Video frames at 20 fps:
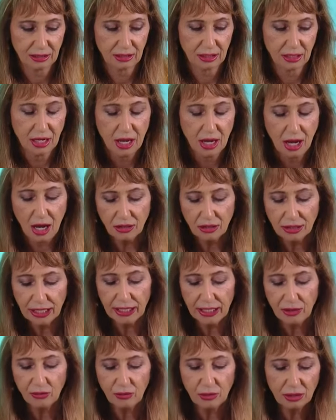Okay.
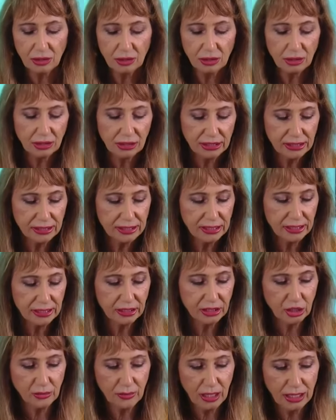Well, listen. Do you
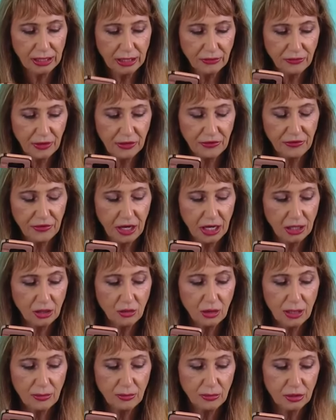mind if I follow up
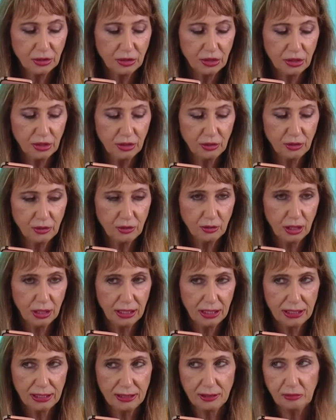with you?
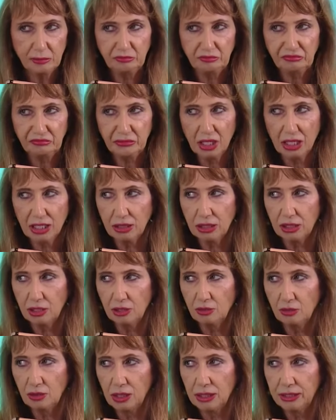Um, I don't know,
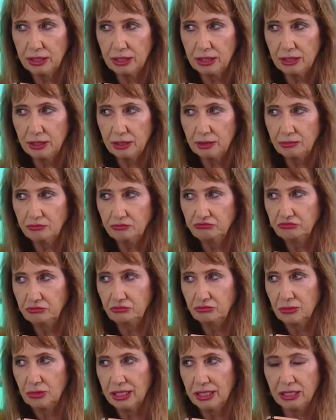in,
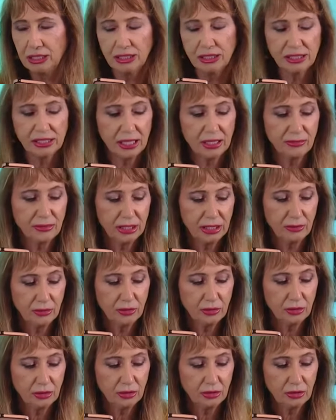end of September
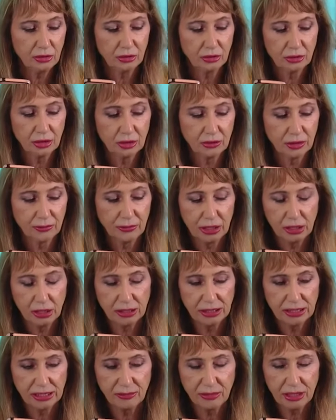or middle of
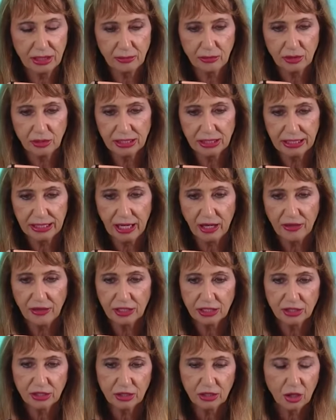September, and see how things are
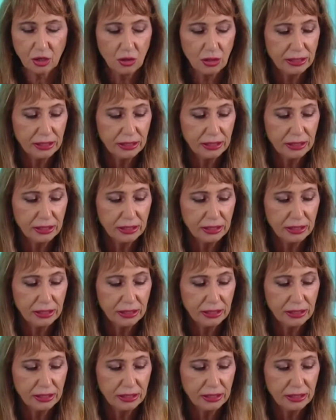going.